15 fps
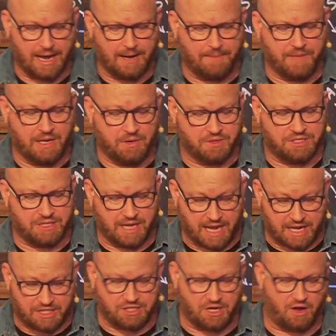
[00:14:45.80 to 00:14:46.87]
He was
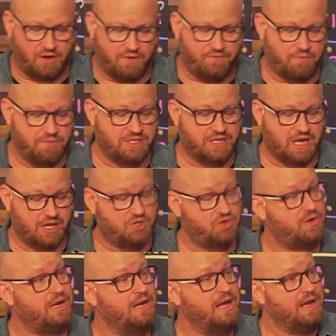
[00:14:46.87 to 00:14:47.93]
exiled from his
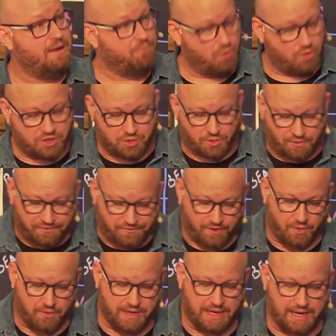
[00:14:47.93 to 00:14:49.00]
country, brought to a
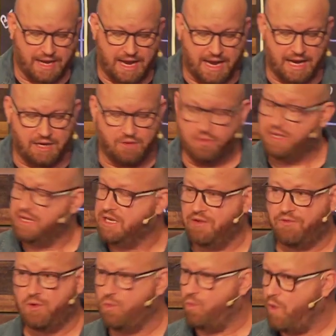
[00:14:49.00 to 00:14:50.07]
foreign land with a
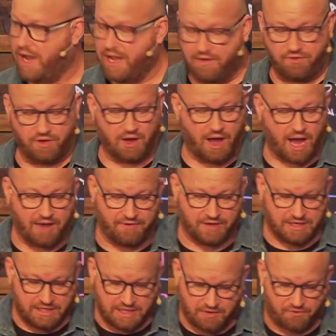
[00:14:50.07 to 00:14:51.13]
different way of life, a
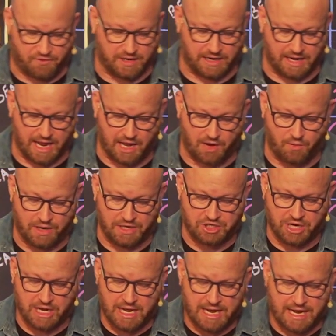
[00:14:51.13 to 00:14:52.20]
different language.
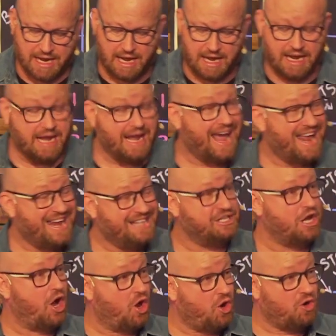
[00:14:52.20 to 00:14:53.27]
Yeah, he had his
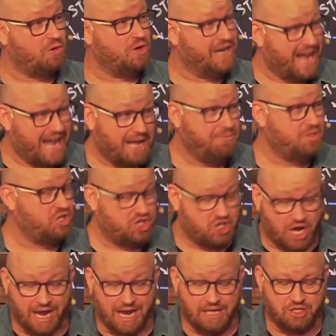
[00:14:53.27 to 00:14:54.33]
own name
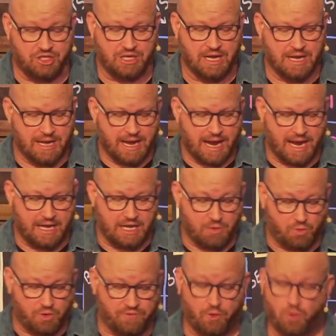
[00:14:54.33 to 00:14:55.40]
changed, and he would
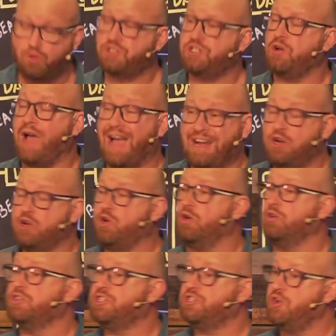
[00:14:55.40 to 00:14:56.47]
have also undergone
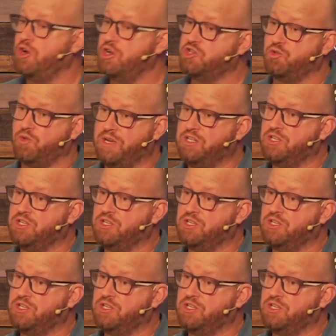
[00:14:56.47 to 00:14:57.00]
surgery